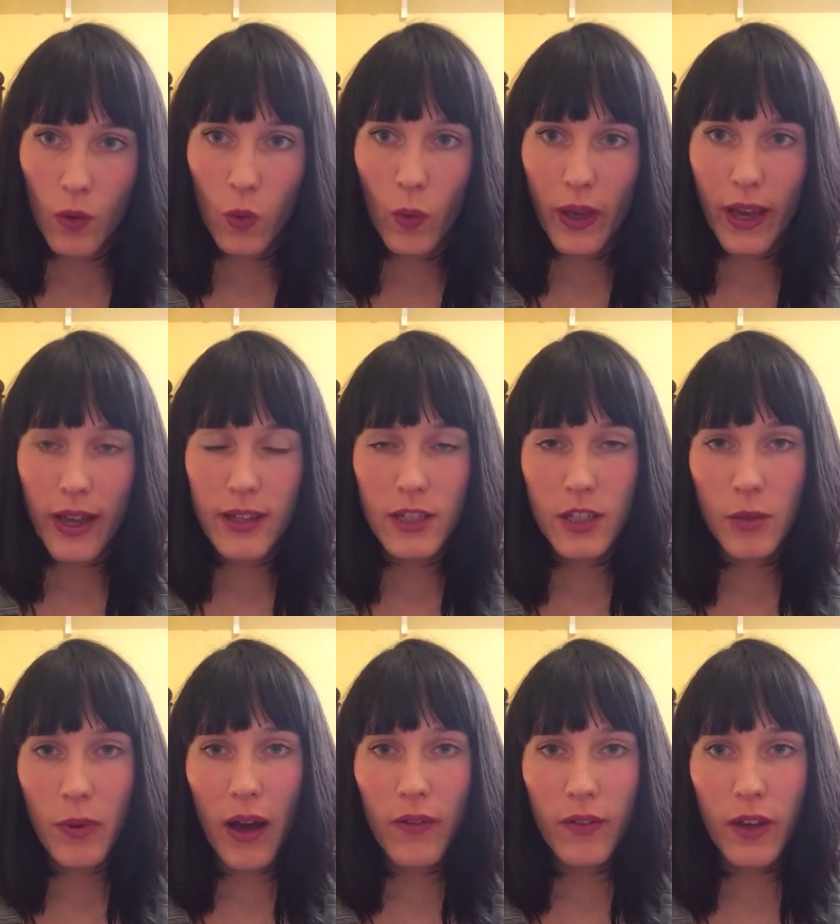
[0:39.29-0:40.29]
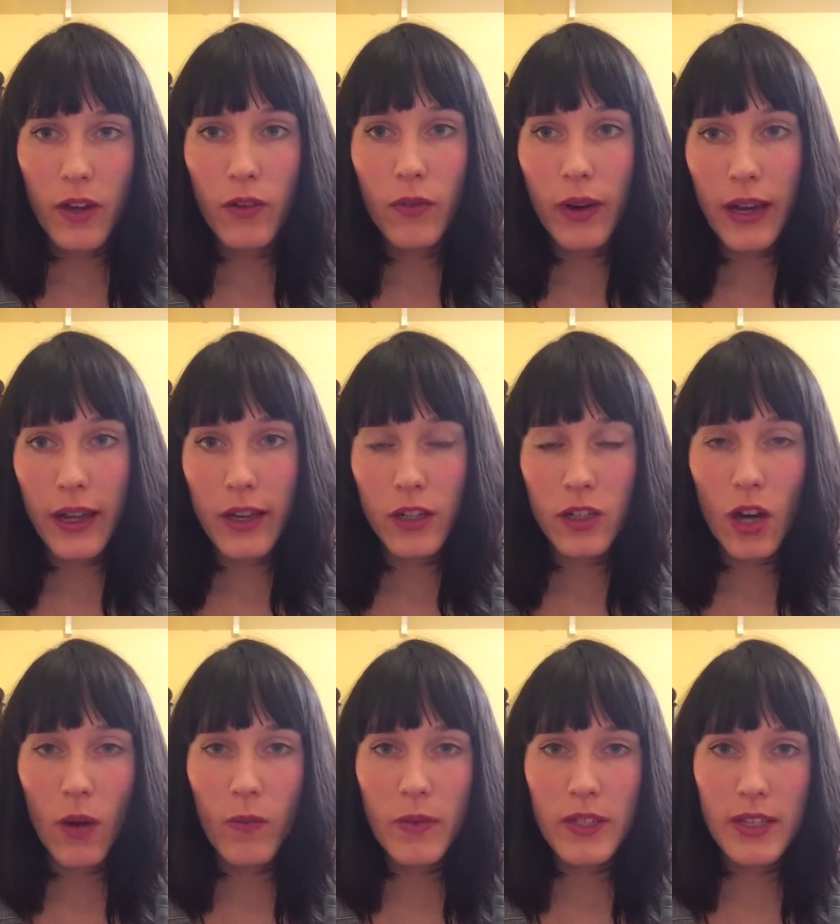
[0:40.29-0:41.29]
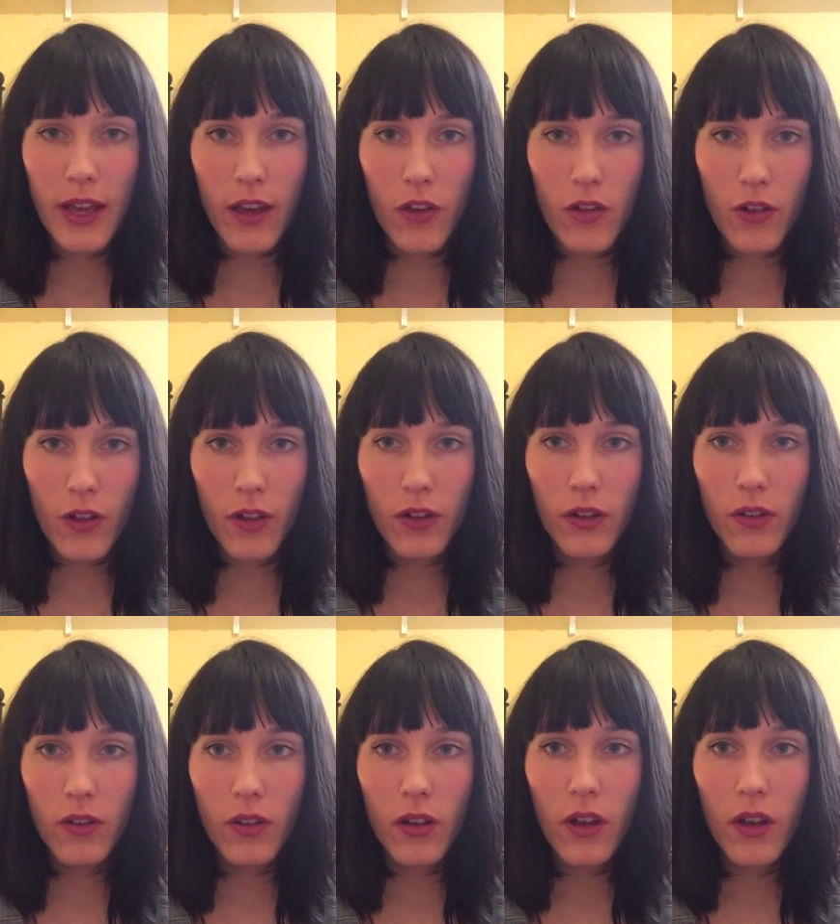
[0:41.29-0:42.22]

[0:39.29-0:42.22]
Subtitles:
we ended up having a really good conversation,